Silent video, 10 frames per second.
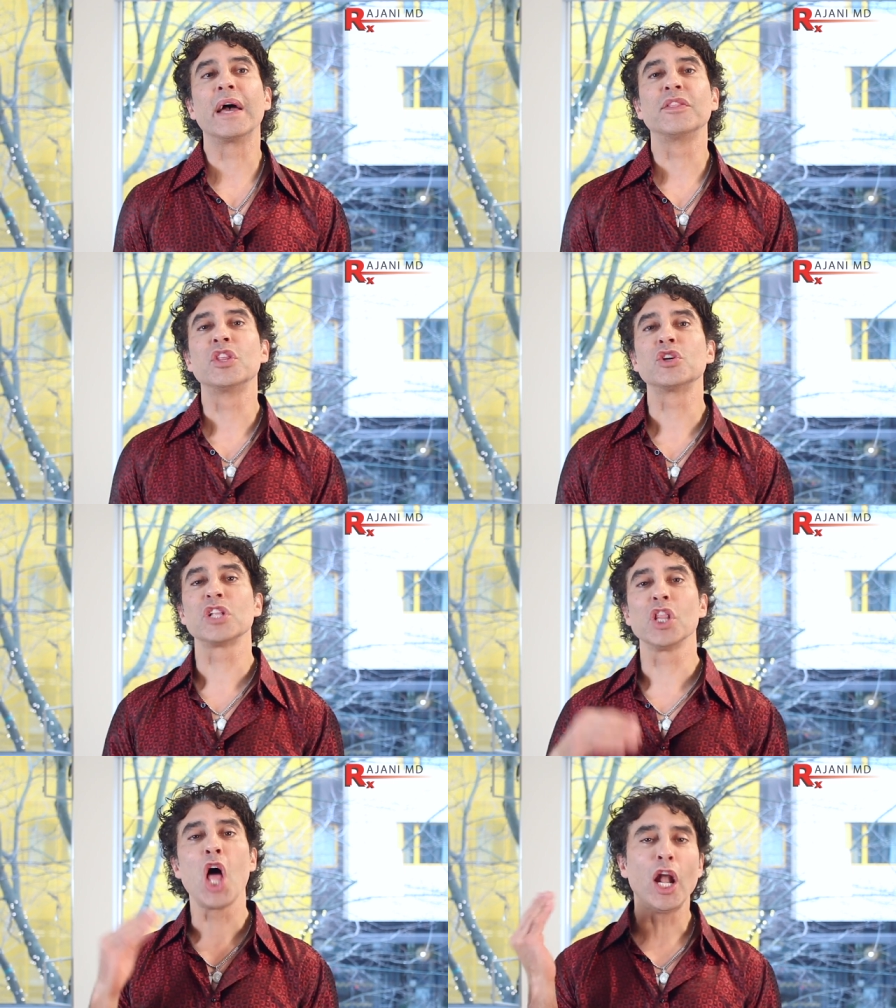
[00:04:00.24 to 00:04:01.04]
there's
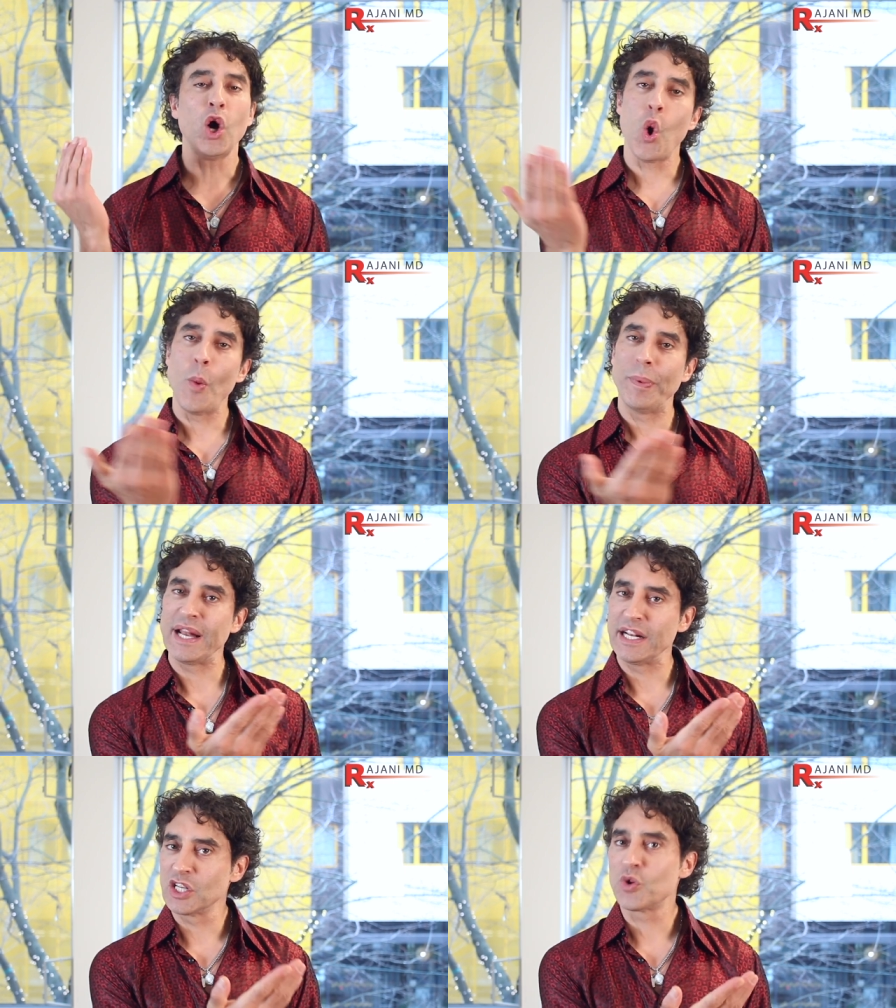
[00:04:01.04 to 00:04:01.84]
a lot of
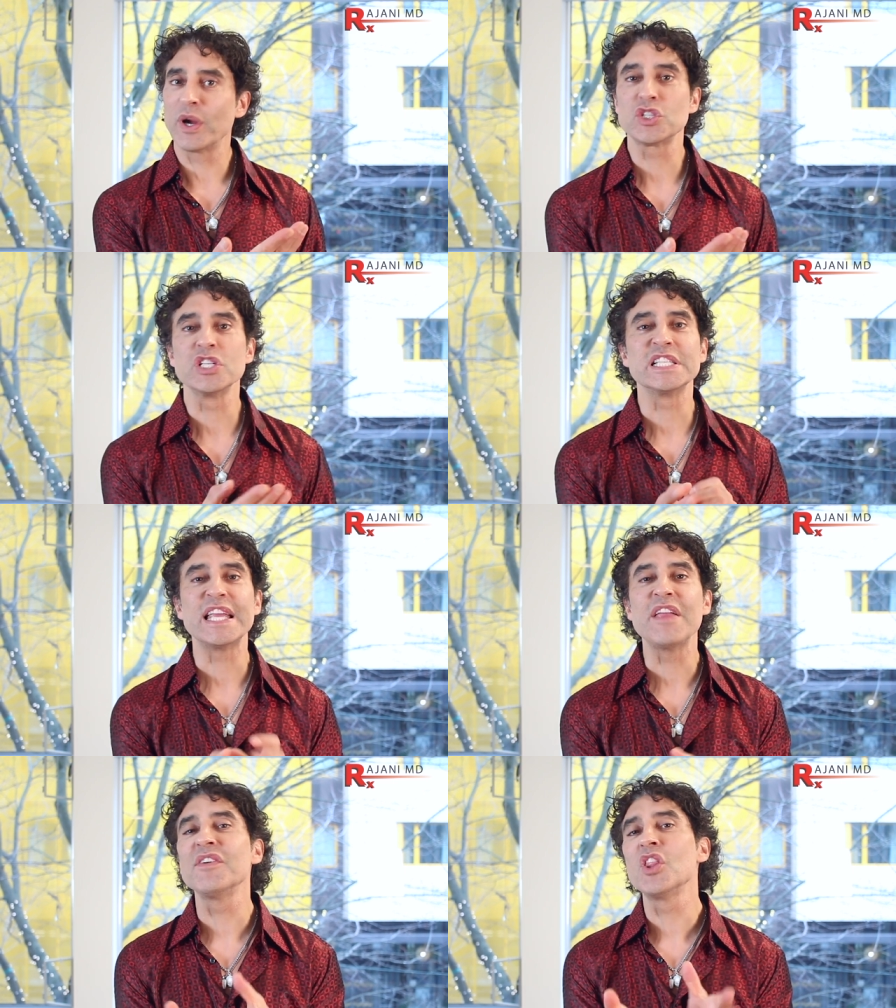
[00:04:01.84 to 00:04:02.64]
open-ended questions,
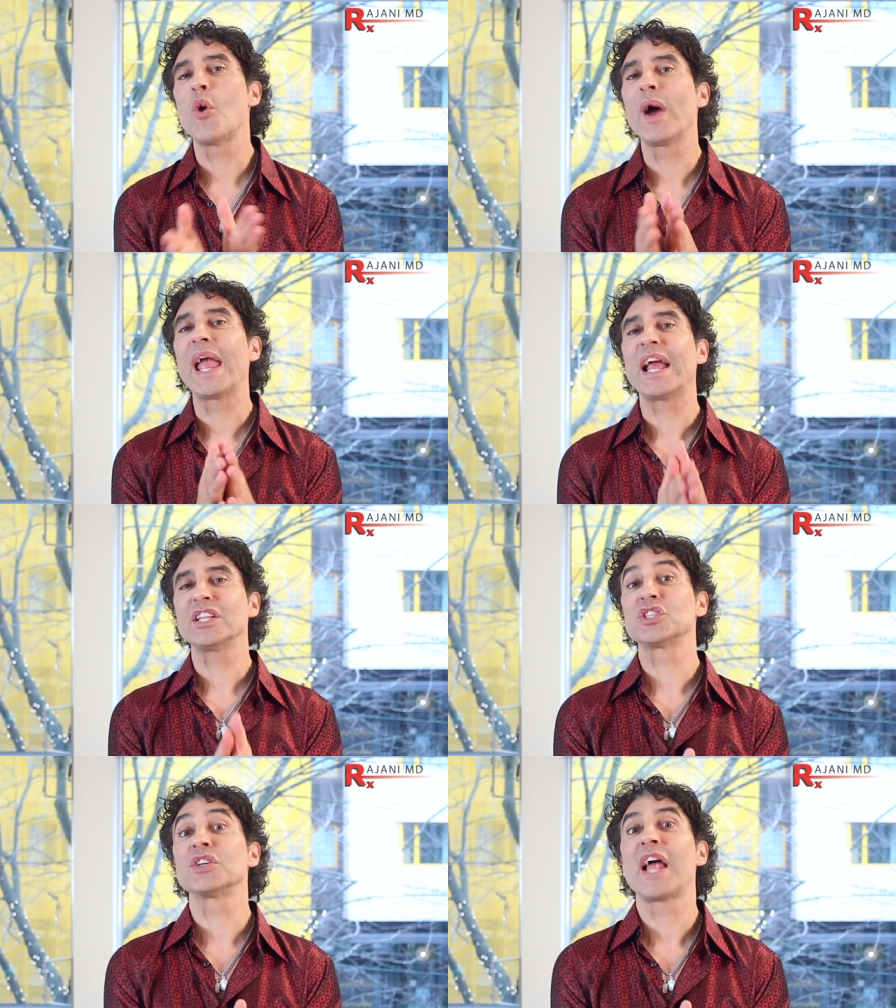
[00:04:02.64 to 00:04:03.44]
even though I
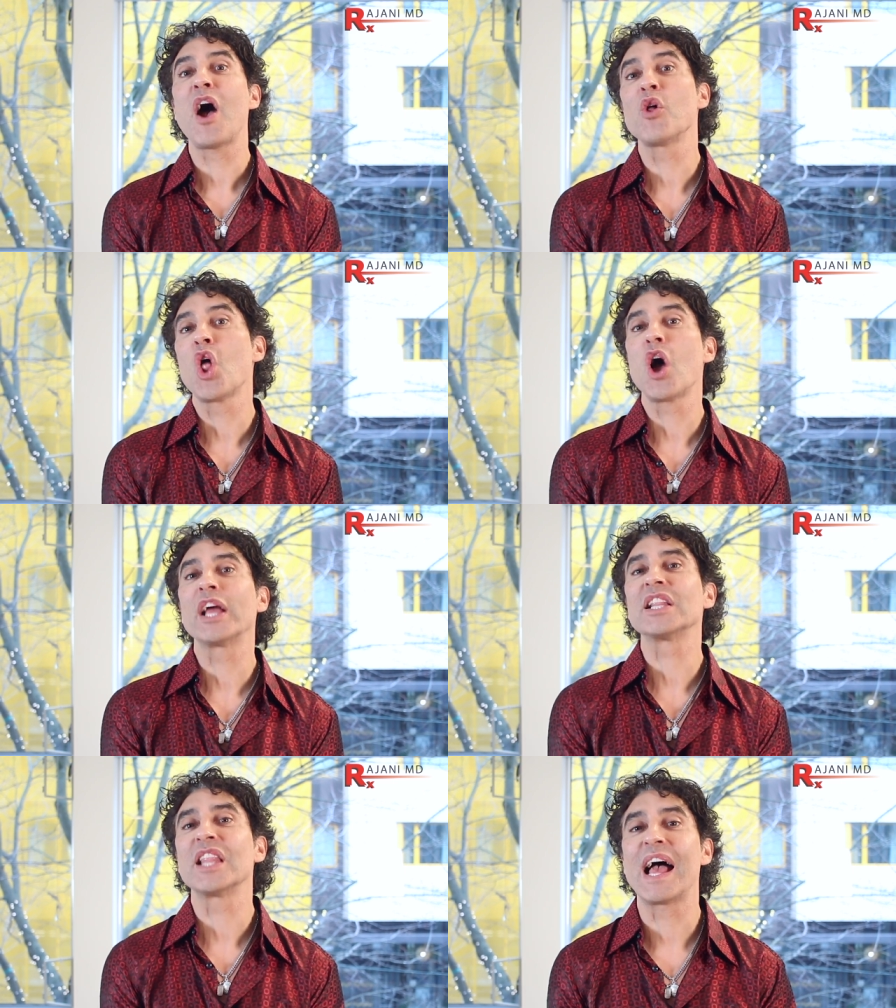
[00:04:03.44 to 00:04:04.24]
answered how long
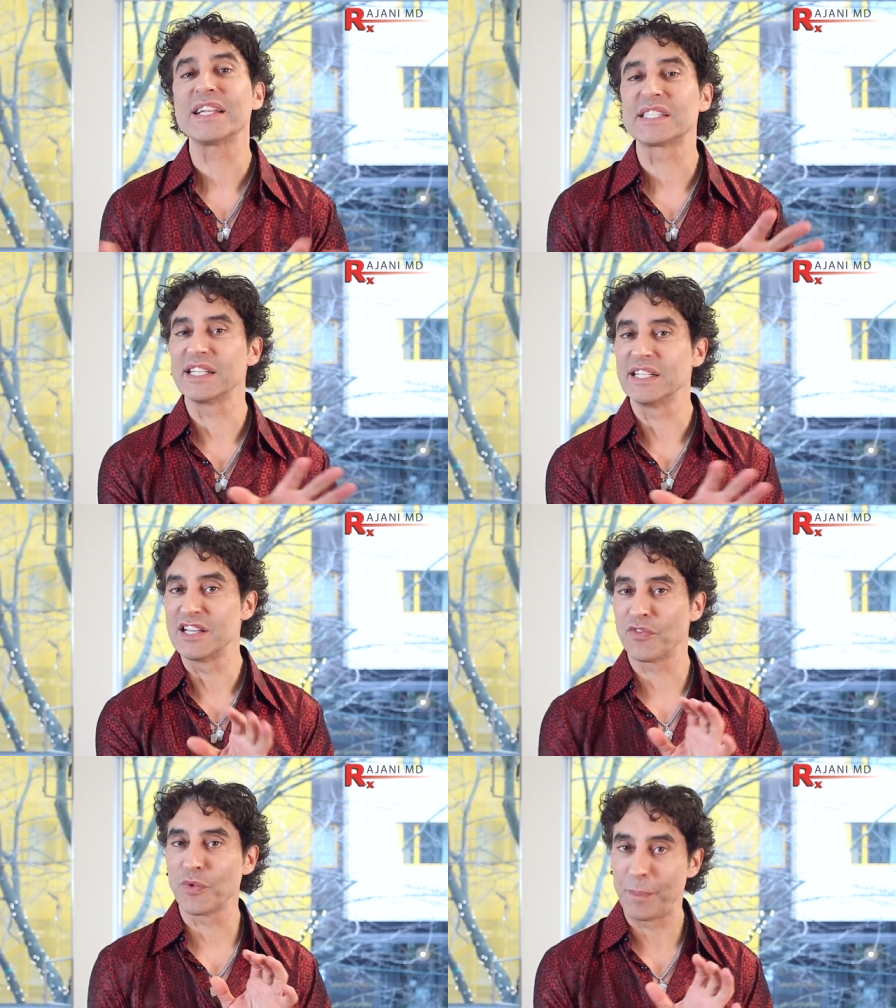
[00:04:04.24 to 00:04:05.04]
it lasts in
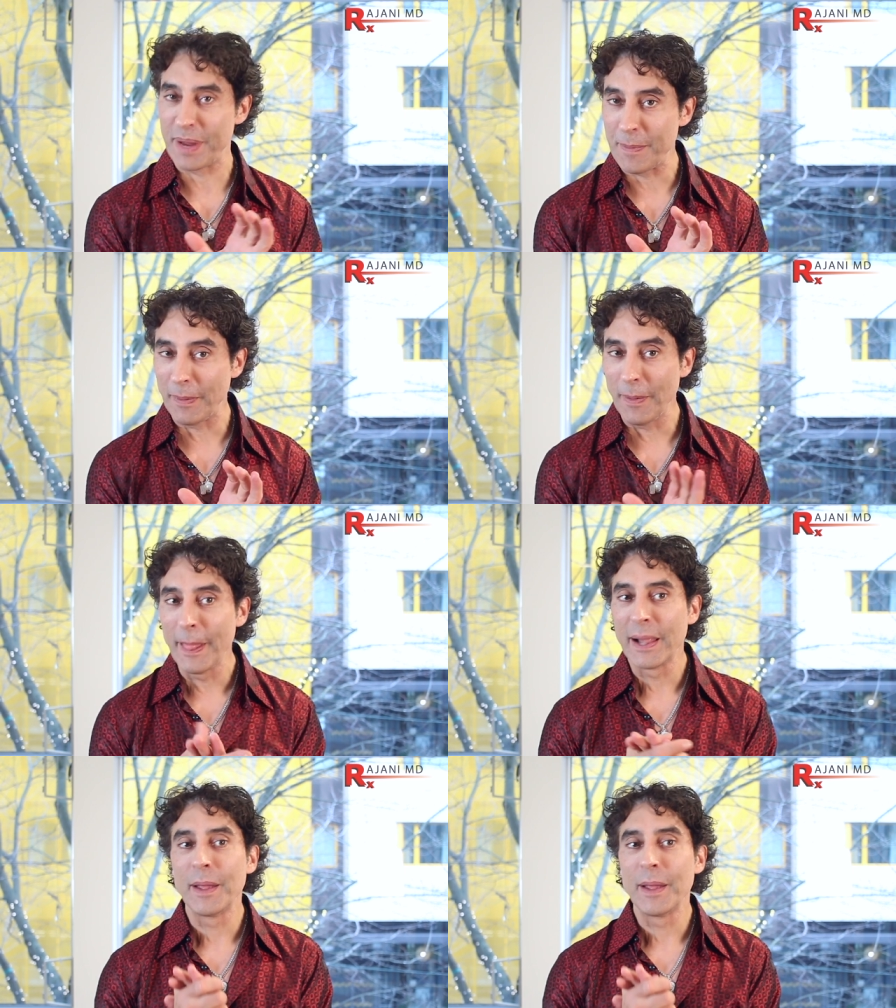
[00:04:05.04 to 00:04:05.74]
different people,